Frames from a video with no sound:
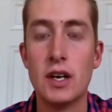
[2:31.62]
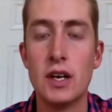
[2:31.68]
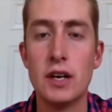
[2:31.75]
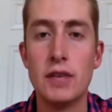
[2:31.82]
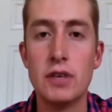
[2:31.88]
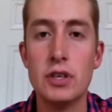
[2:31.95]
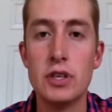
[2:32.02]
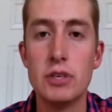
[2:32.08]

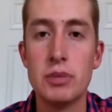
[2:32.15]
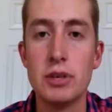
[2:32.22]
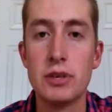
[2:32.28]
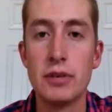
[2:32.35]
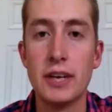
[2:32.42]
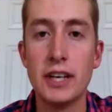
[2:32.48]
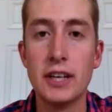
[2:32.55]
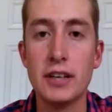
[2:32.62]
If you just put a
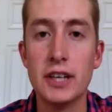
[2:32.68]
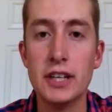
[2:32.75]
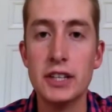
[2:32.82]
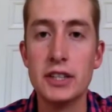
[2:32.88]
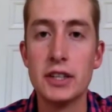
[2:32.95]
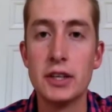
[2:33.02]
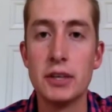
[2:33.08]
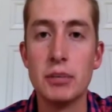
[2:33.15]

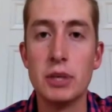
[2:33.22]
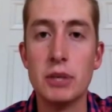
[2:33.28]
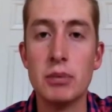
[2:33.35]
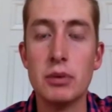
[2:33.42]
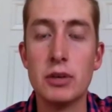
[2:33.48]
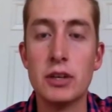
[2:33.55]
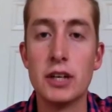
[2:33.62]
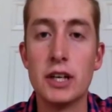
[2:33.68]
regulation on
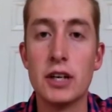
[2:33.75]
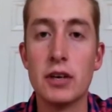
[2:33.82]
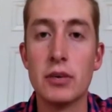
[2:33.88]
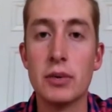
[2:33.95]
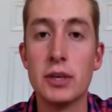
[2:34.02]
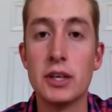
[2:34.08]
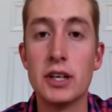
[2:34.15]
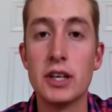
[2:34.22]
people and they don't
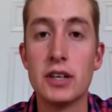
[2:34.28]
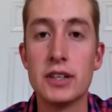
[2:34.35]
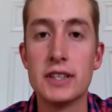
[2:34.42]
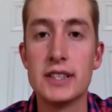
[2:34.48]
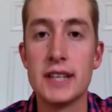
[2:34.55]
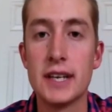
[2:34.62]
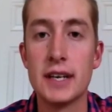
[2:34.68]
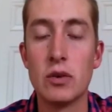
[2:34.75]
really
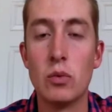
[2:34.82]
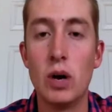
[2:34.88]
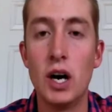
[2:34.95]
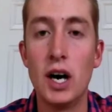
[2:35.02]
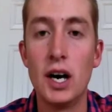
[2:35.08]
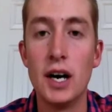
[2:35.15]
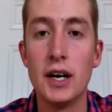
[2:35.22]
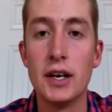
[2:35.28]
understand
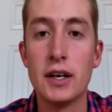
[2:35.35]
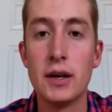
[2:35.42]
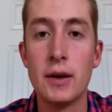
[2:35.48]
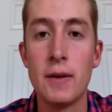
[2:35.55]
why,